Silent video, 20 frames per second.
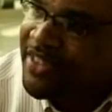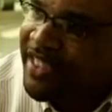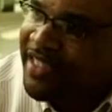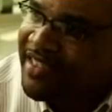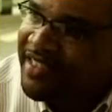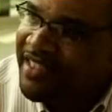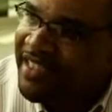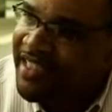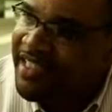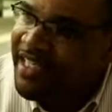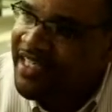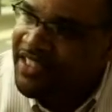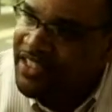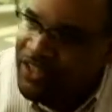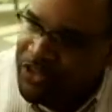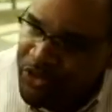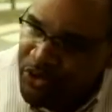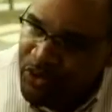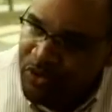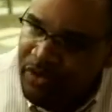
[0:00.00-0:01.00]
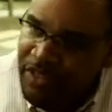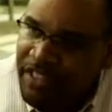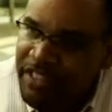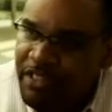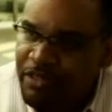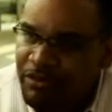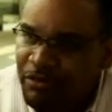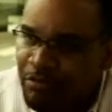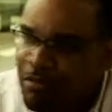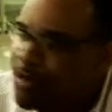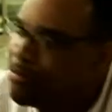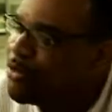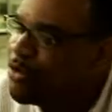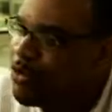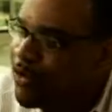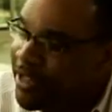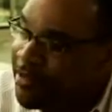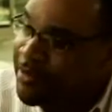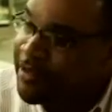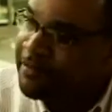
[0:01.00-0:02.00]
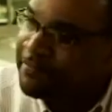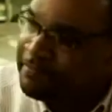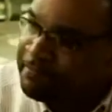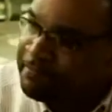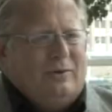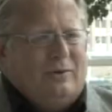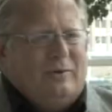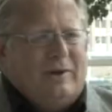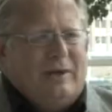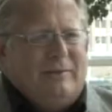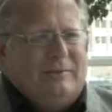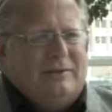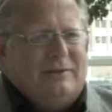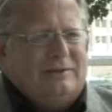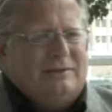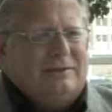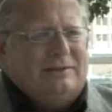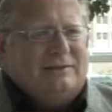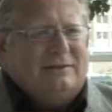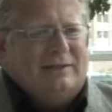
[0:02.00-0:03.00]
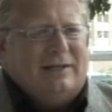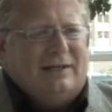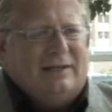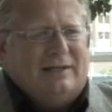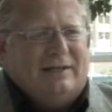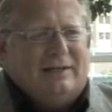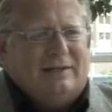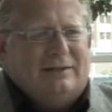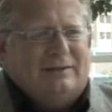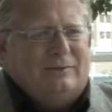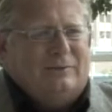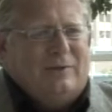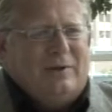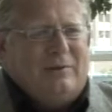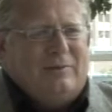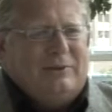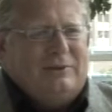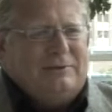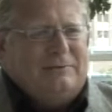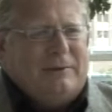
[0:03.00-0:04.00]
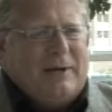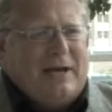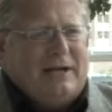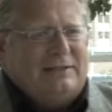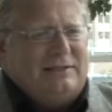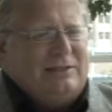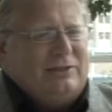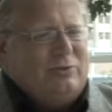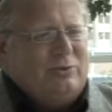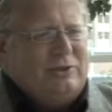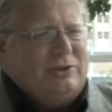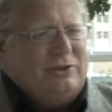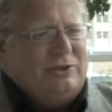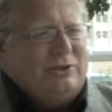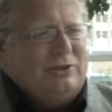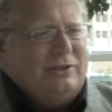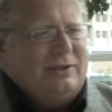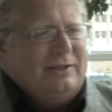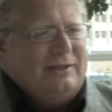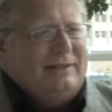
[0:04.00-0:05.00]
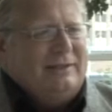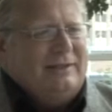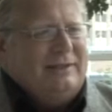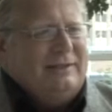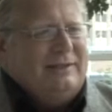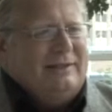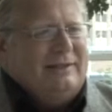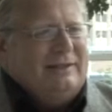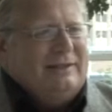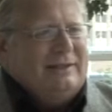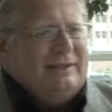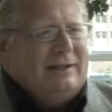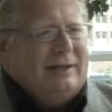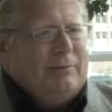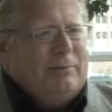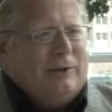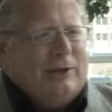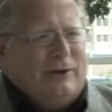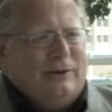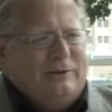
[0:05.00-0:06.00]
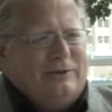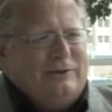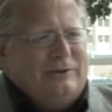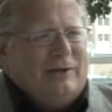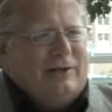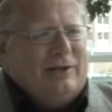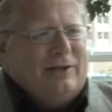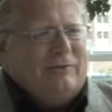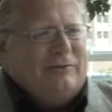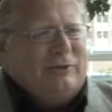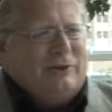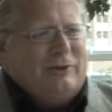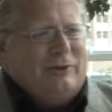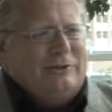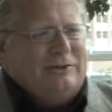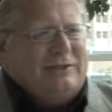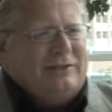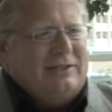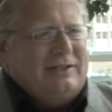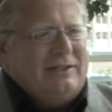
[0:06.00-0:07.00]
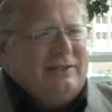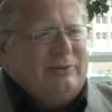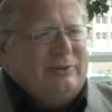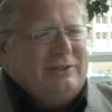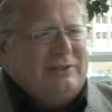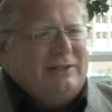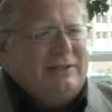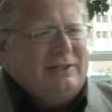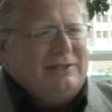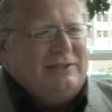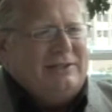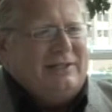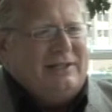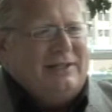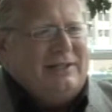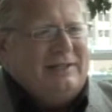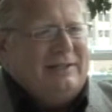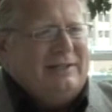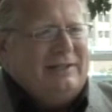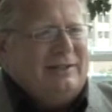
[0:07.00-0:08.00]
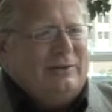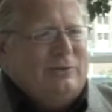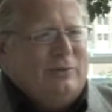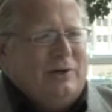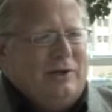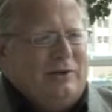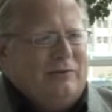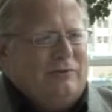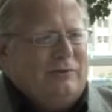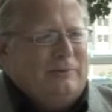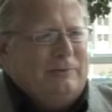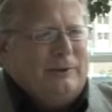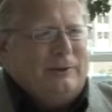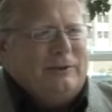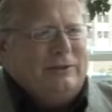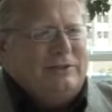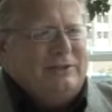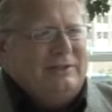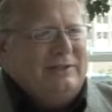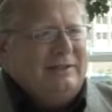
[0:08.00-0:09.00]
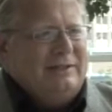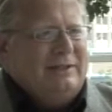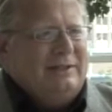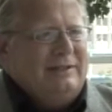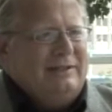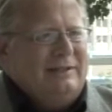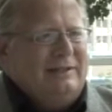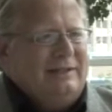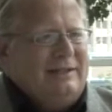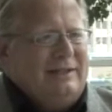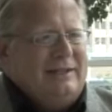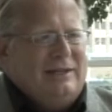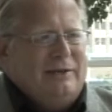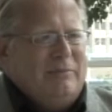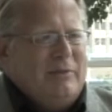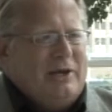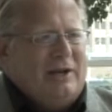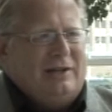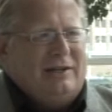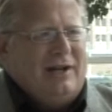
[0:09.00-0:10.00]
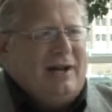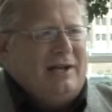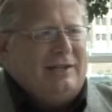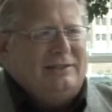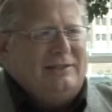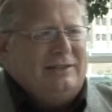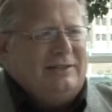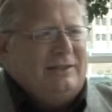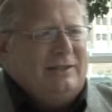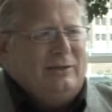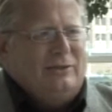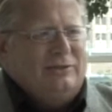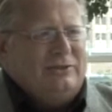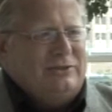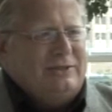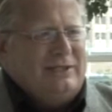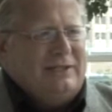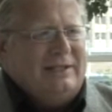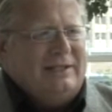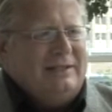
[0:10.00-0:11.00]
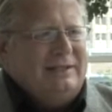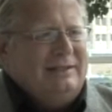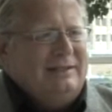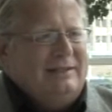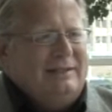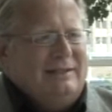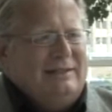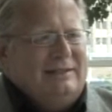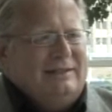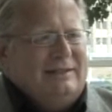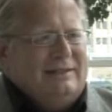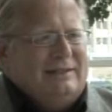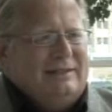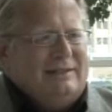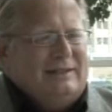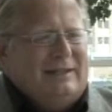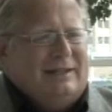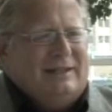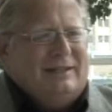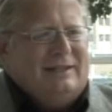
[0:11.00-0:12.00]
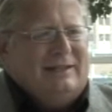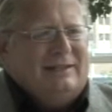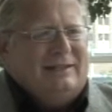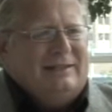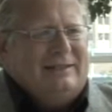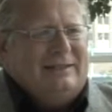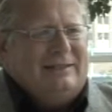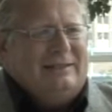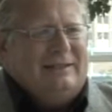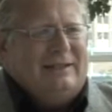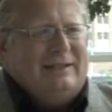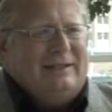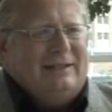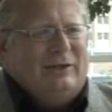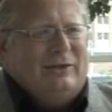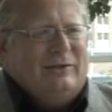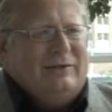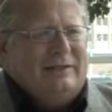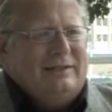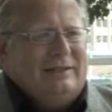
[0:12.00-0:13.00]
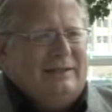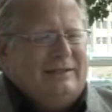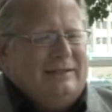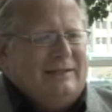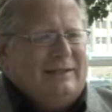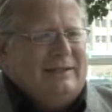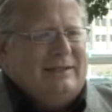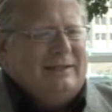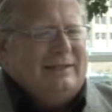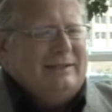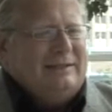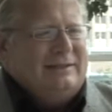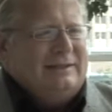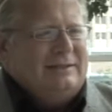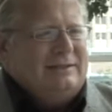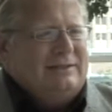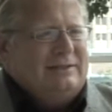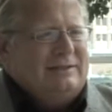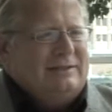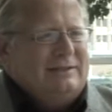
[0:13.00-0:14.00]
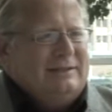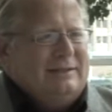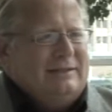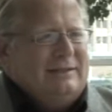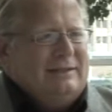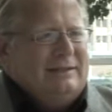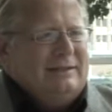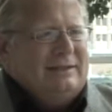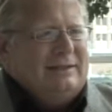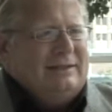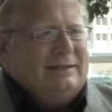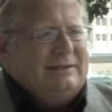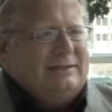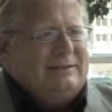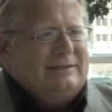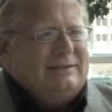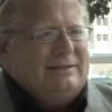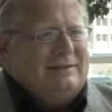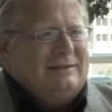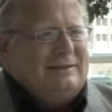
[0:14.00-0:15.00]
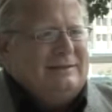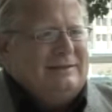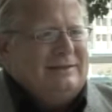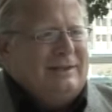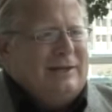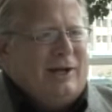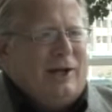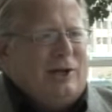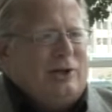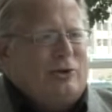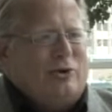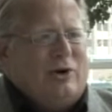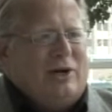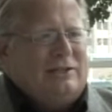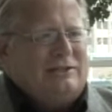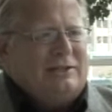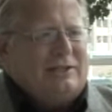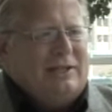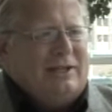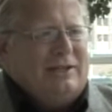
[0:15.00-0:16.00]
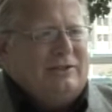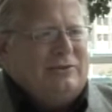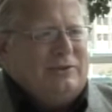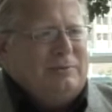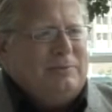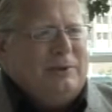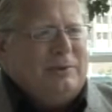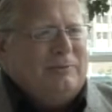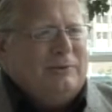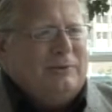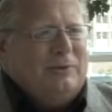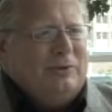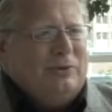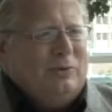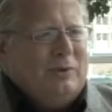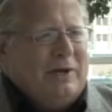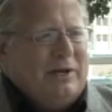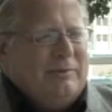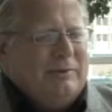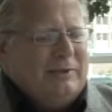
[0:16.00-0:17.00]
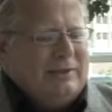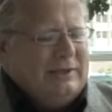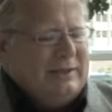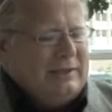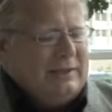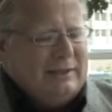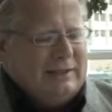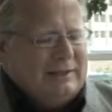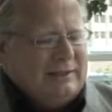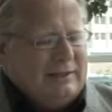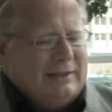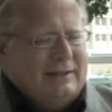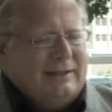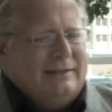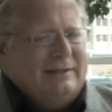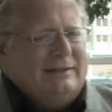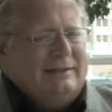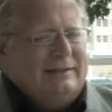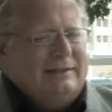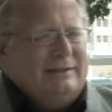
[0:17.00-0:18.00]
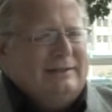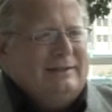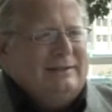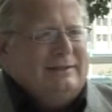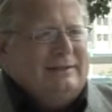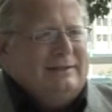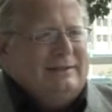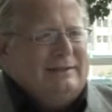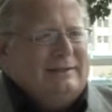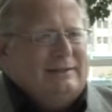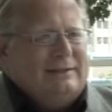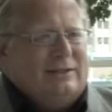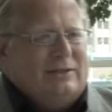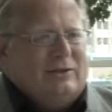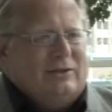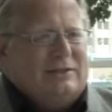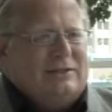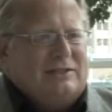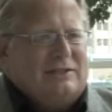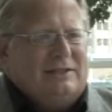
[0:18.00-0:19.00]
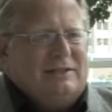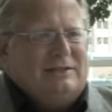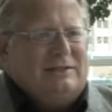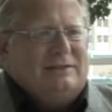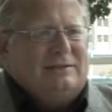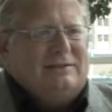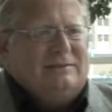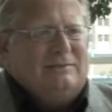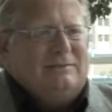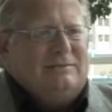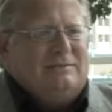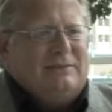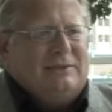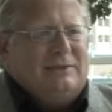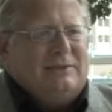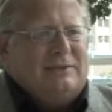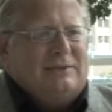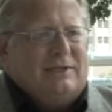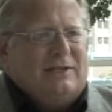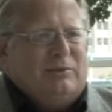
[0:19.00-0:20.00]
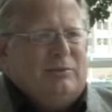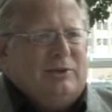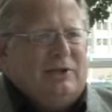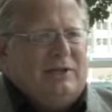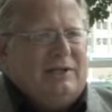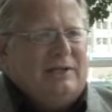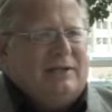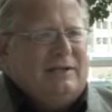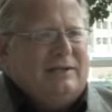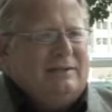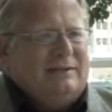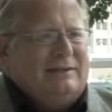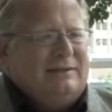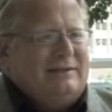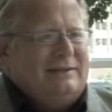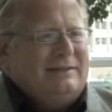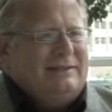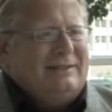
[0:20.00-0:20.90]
that CD as a tool to still remember Wayman. Well, Wayman's passing was sure a blow to all of Tulsa. He was such a wonderful person, and he meant a lot to the whole city. I know that it's all across the country people knew Wayman, and so it's going to be a